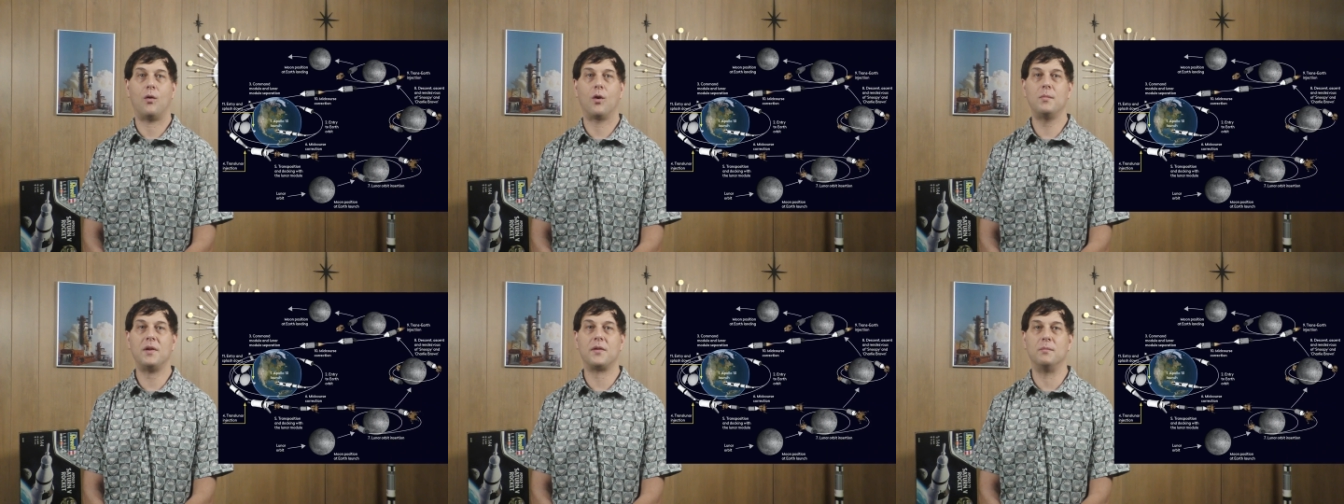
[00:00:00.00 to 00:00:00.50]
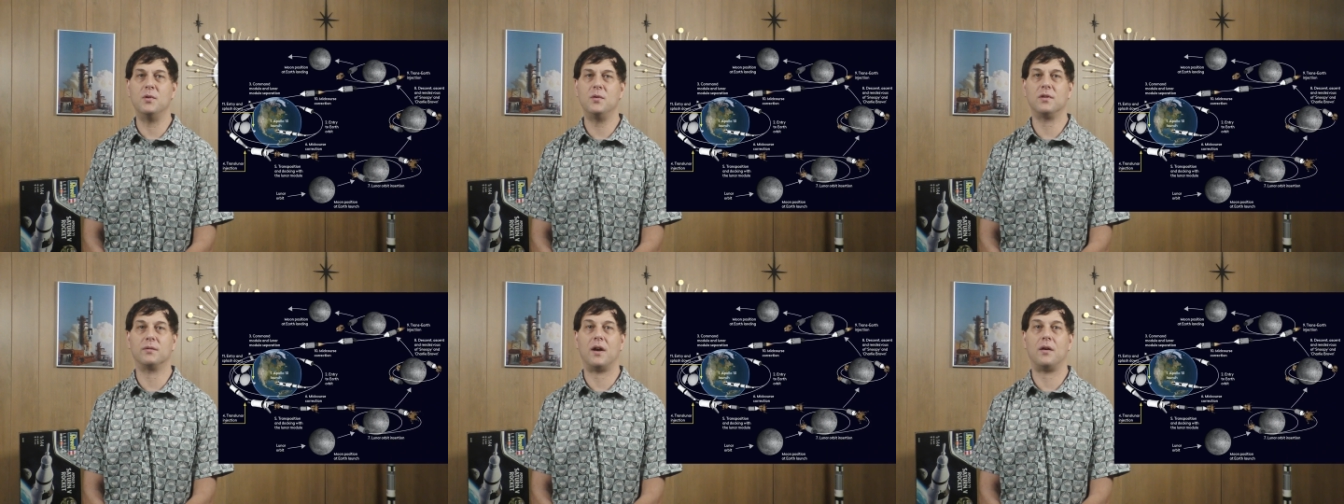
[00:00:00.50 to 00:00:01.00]
orbit the
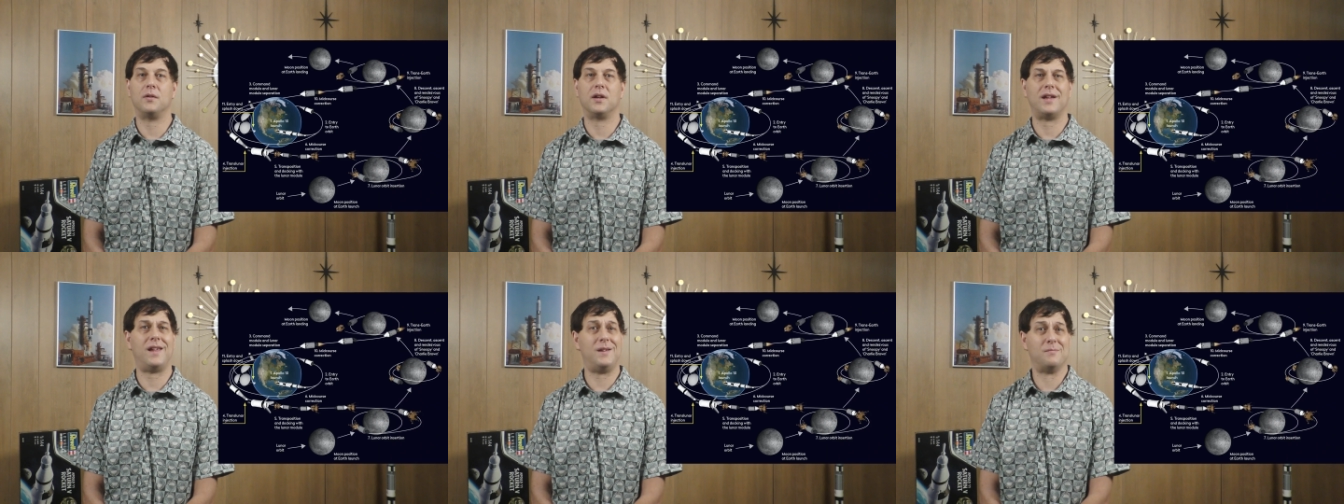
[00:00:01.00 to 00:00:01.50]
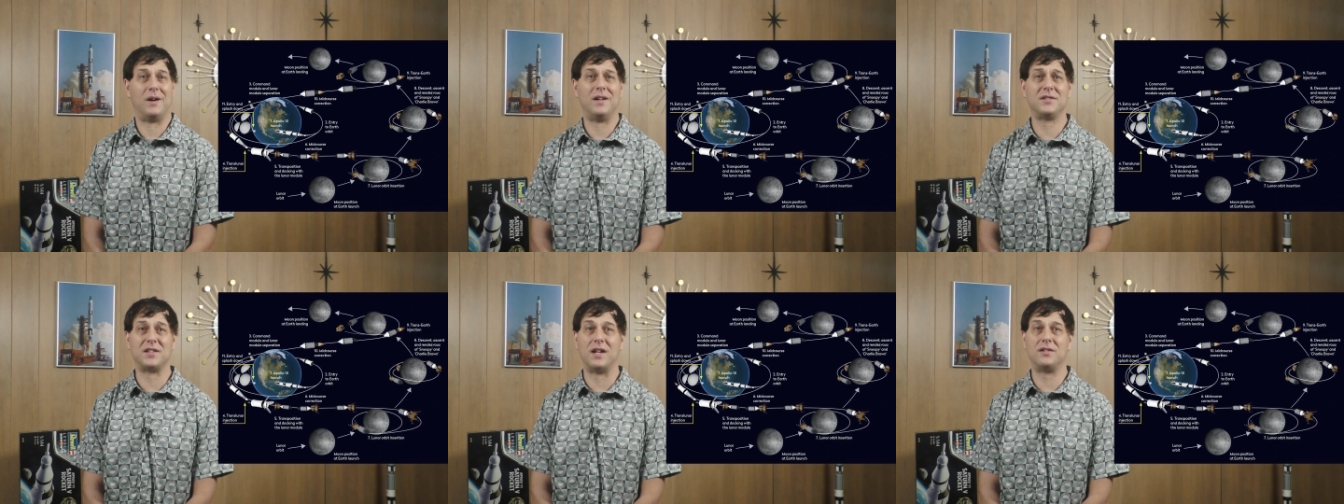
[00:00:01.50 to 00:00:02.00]
moon around 8
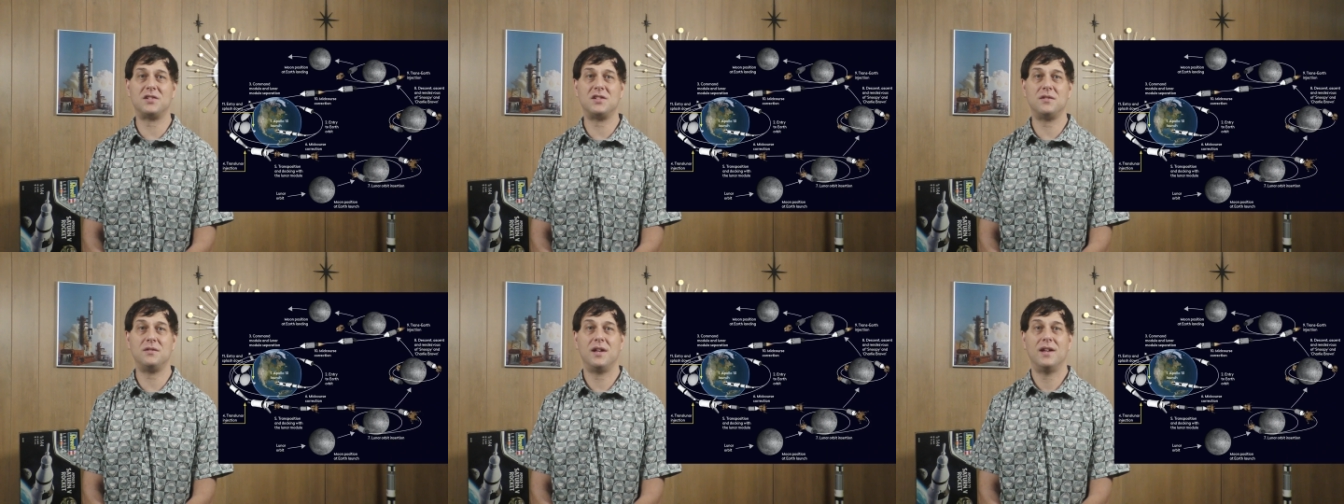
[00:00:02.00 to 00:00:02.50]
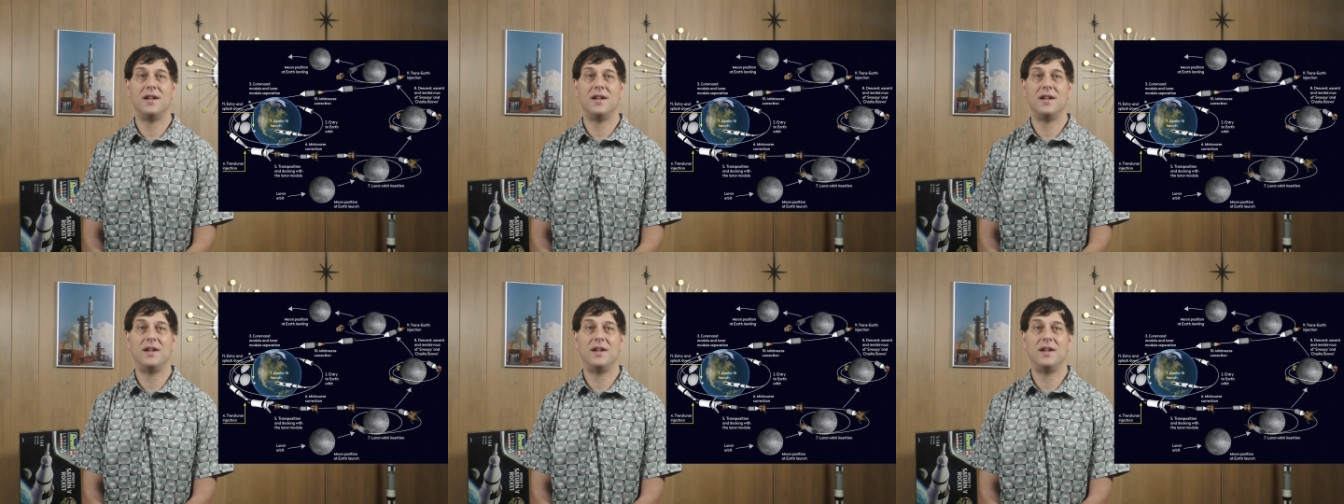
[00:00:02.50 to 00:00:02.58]
miles in altitude,